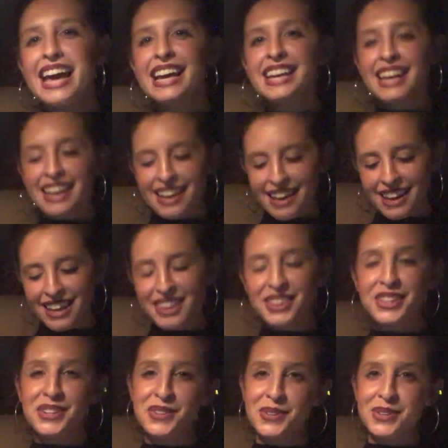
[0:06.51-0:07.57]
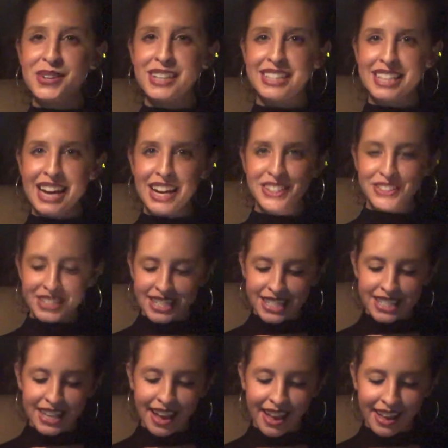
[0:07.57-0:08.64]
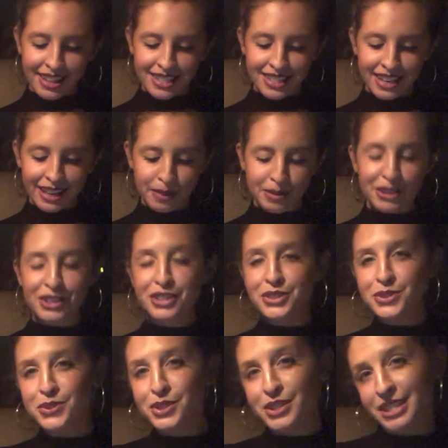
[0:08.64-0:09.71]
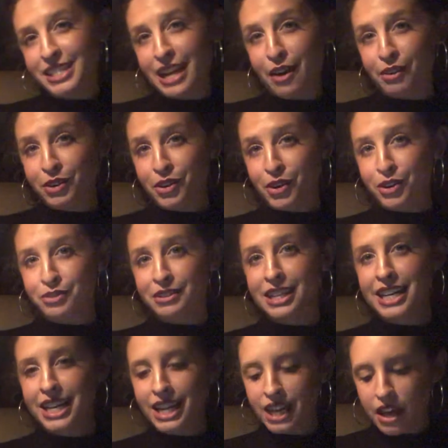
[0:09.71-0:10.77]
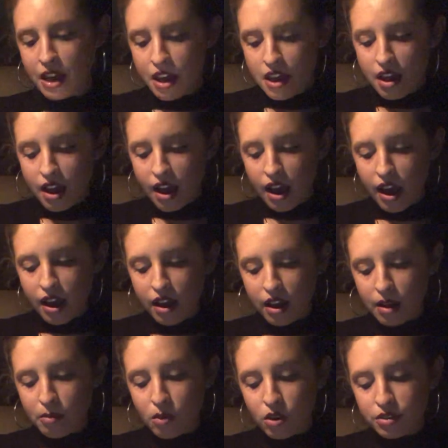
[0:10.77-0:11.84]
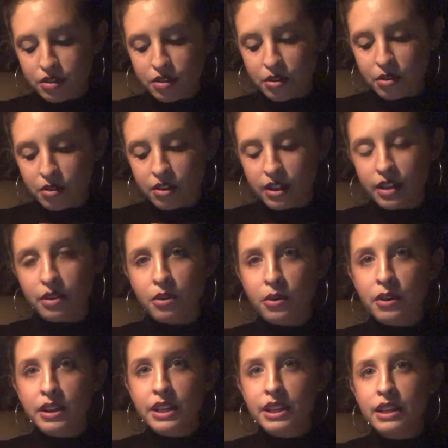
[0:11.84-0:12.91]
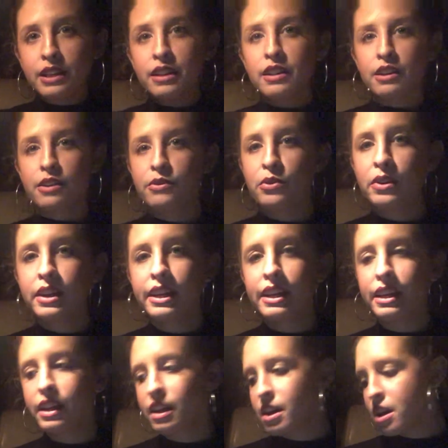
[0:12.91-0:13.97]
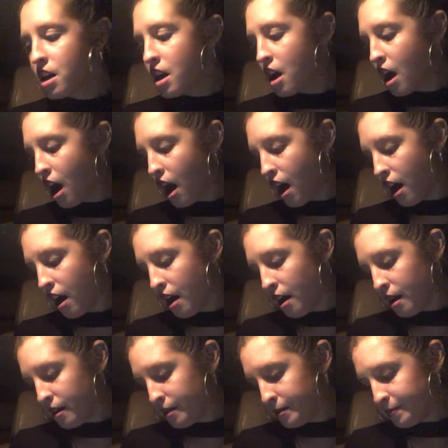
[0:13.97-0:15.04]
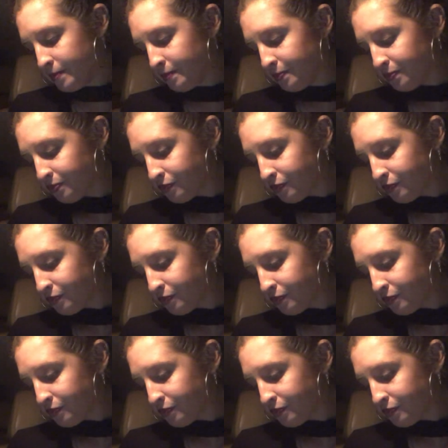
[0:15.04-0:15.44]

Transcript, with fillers: aka The New York Doctress, and today I'm here to do your tarot card reading. Um, also clairaudient, clairvoyant, um,